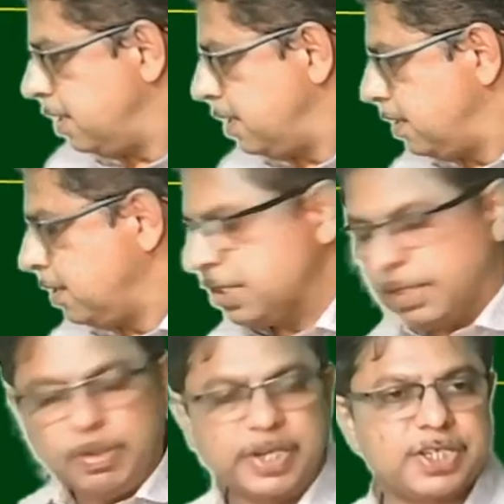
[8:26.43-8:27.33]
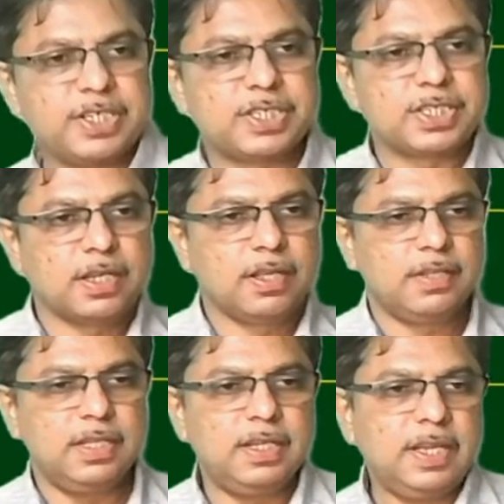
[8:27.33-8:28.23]
is
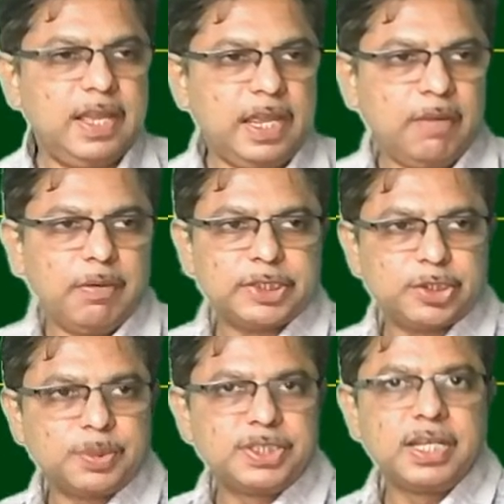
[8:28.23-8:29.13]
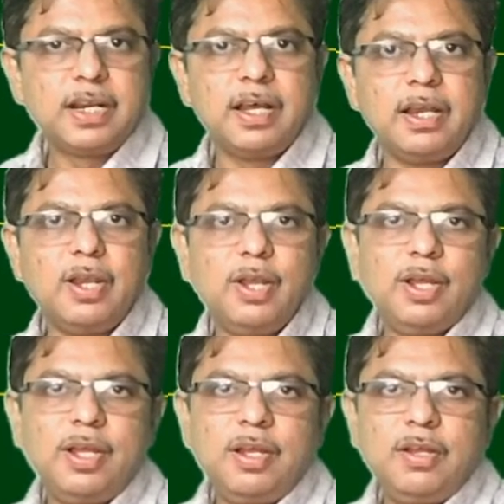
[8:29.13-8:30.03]
the equation of circle
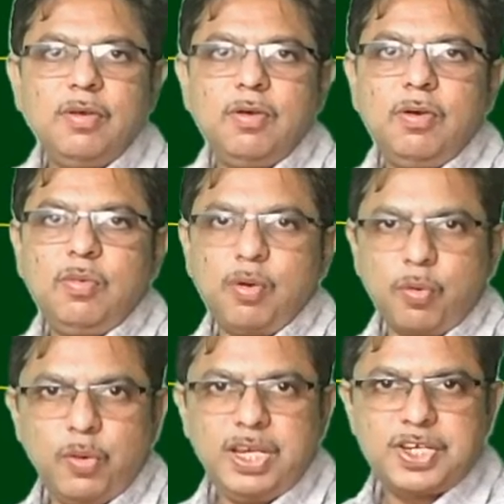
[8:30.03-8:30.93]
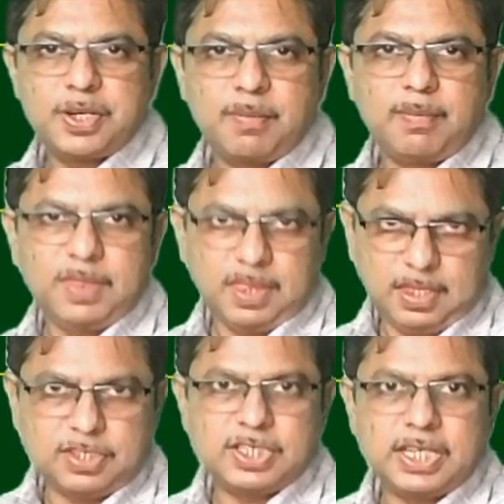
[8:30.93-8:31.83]
for which
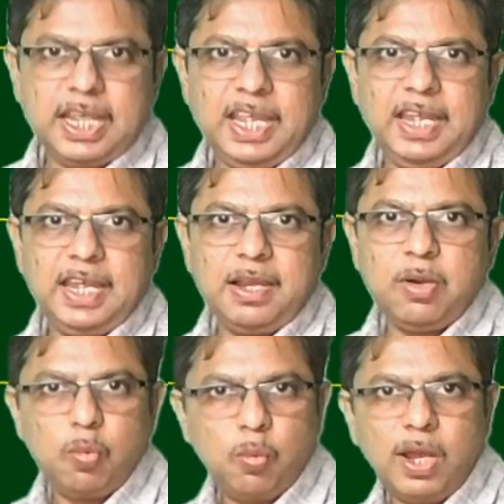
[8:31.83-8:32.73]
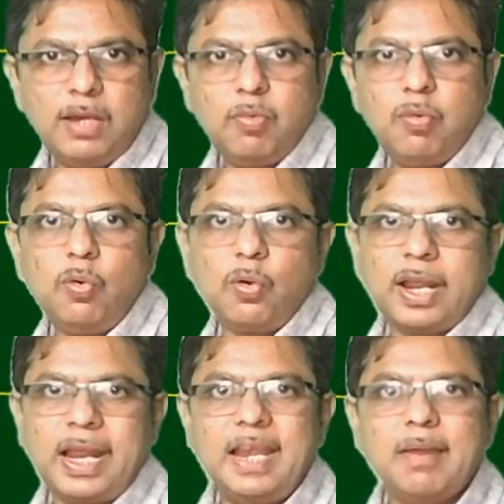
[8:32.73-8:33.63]
this A14
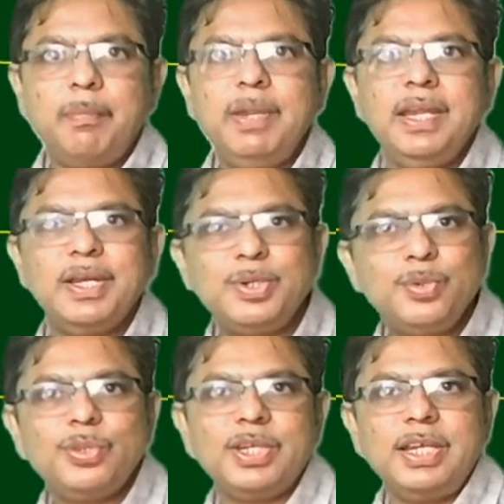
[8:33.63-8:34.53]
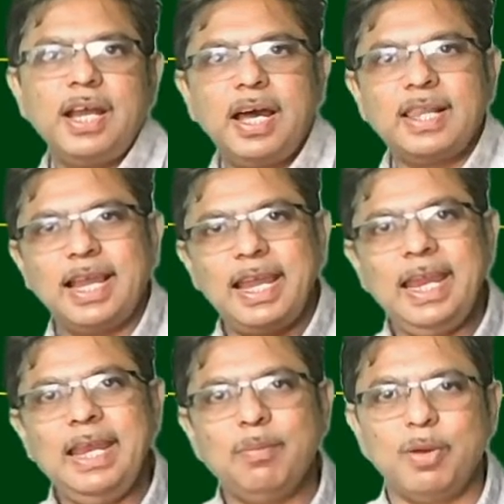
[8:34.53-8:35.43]
and B23 are the
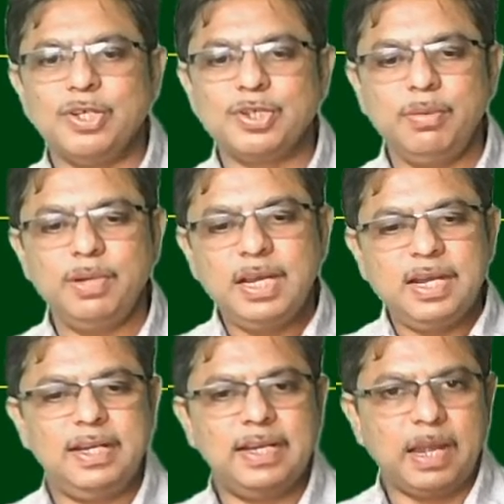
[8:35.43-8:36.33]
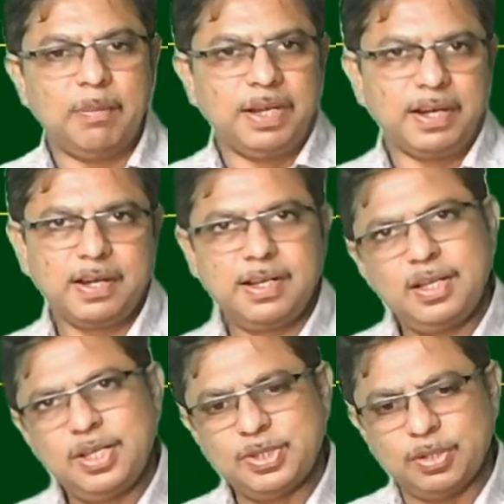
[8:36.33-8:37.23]
endpoints of diameter.
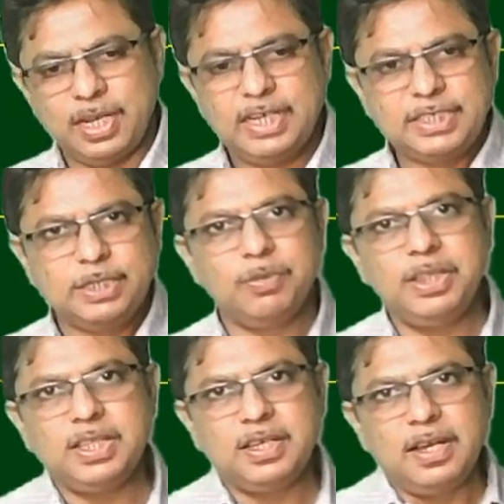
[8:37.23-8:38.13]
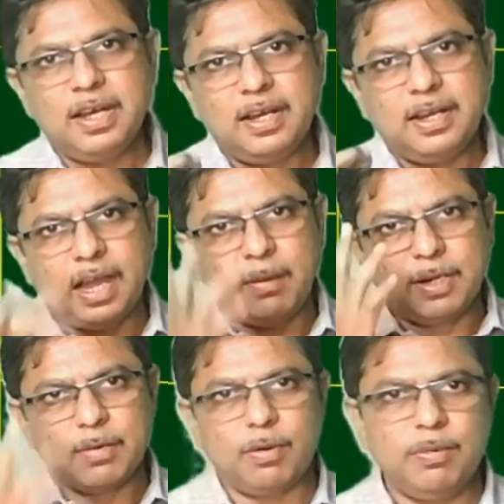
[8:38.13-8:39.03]
So that's it with diameter
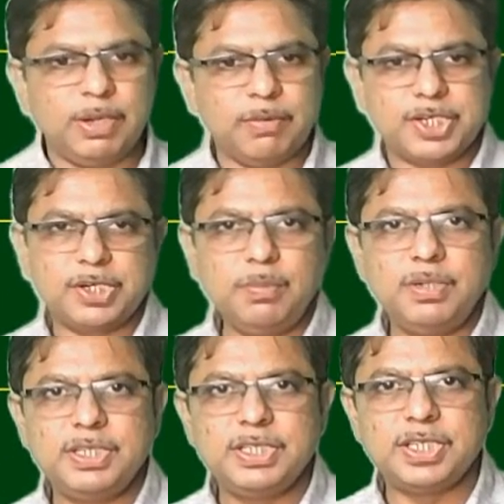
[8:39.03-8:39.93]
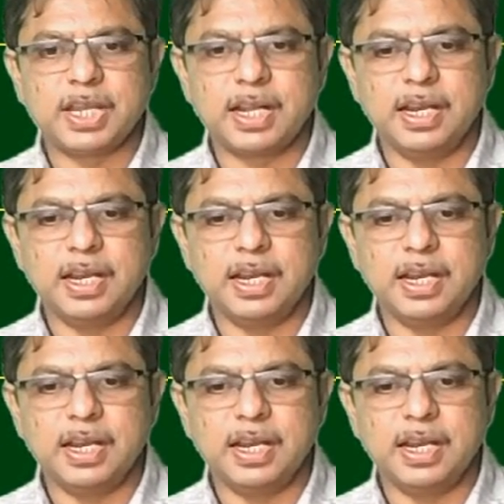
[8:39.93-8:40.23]
form equation of circle.